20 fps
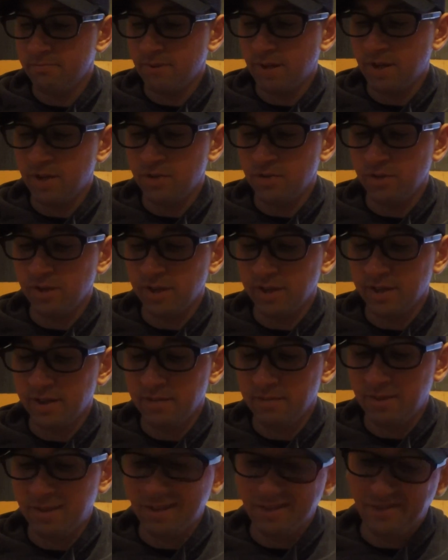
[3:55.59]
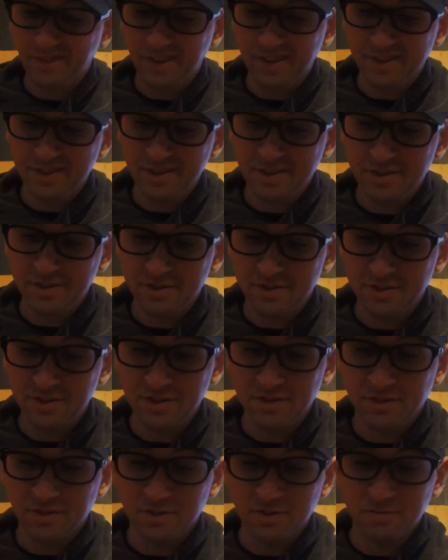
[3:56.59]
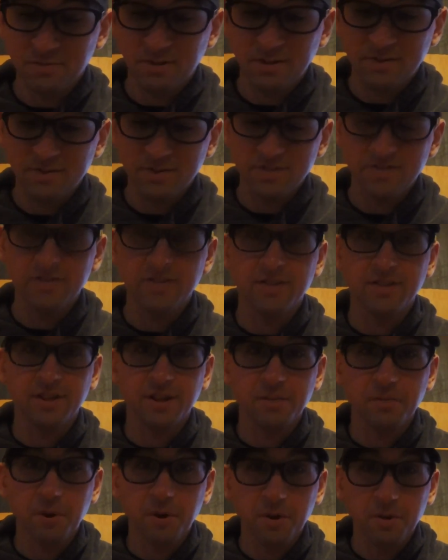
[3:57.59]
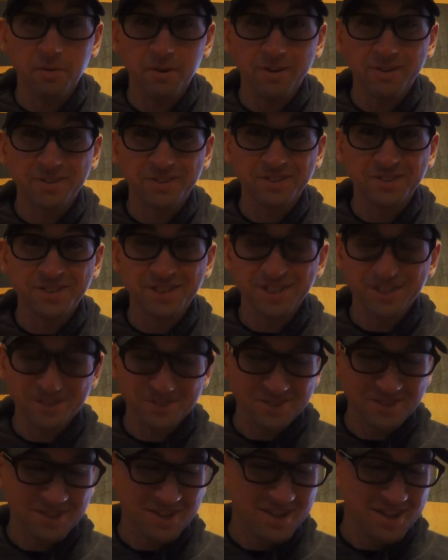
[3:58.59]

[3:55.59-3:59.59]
I do like them, and if I see a good deal on them, obviously, I'm all about good deals.